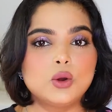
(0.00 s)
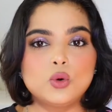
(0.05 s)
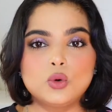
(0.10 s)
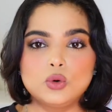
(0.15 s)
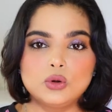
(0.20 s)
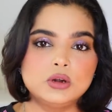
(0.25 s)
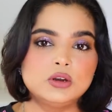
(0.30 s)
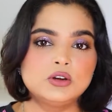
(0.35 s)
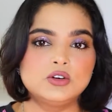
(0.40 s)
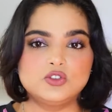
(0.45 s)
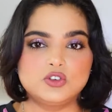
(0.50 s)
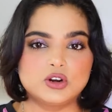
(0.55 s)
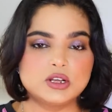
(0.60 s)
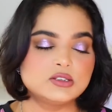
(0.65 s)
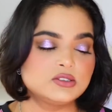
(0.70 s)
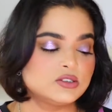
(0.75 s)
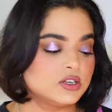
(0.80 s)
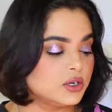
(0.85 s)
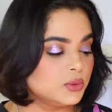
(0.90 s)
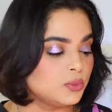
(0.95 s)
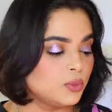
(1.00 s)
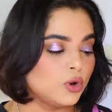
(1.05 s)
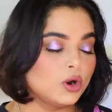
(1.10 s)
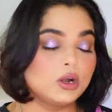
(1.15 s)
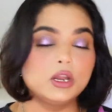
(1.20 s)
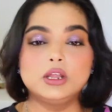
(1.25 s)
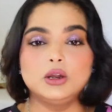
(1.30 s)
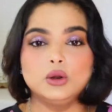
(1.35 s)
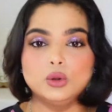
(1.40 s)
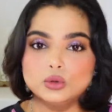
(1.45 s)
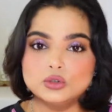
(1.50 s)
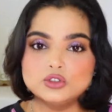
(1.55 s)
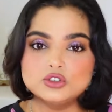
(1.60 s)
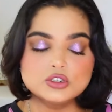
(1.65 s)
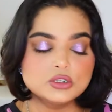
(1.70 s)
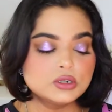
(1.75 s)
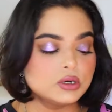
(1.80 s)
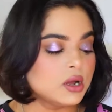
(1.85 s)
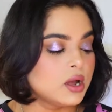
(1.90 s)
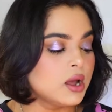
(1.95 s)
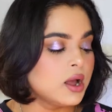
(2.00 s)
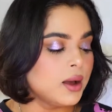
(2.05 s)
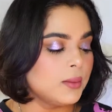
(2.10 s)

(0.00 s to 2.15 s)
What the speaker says: old trusted body lotion,